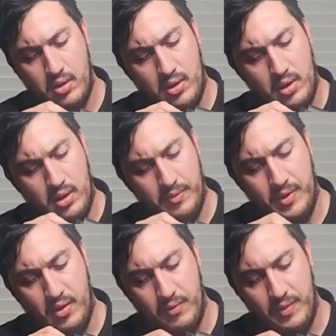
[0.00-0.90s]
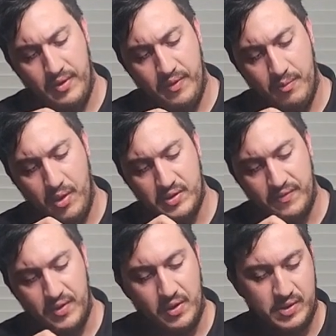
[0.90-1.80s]
uh, you know, if it blows the
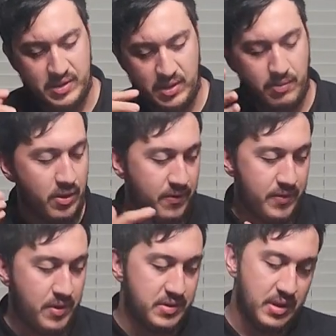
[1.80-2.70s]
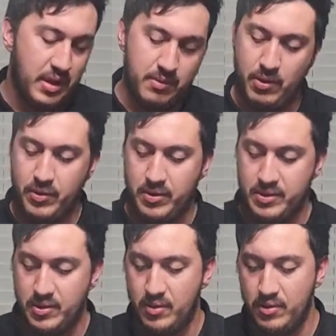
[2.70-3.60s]
fuse, it's gonna blow the fuse and not blow your
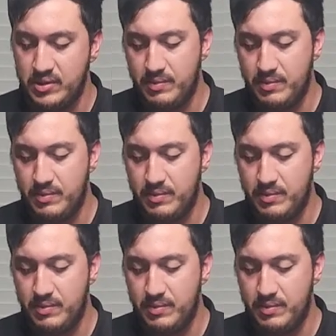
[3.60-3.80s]
internals.